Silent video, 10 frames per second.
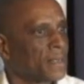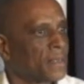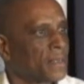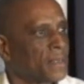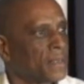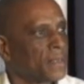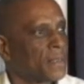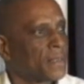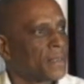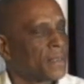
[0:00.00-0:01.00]

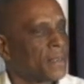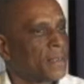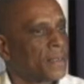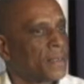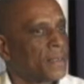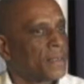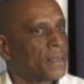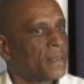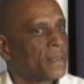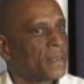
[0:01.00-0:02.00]

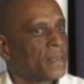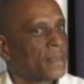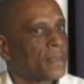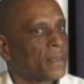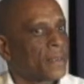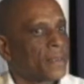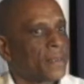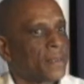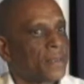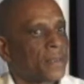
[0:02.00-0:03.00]

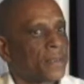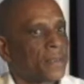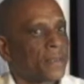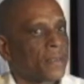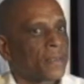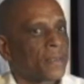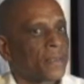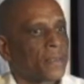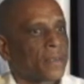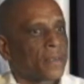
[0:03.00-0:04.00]
(no one is talking)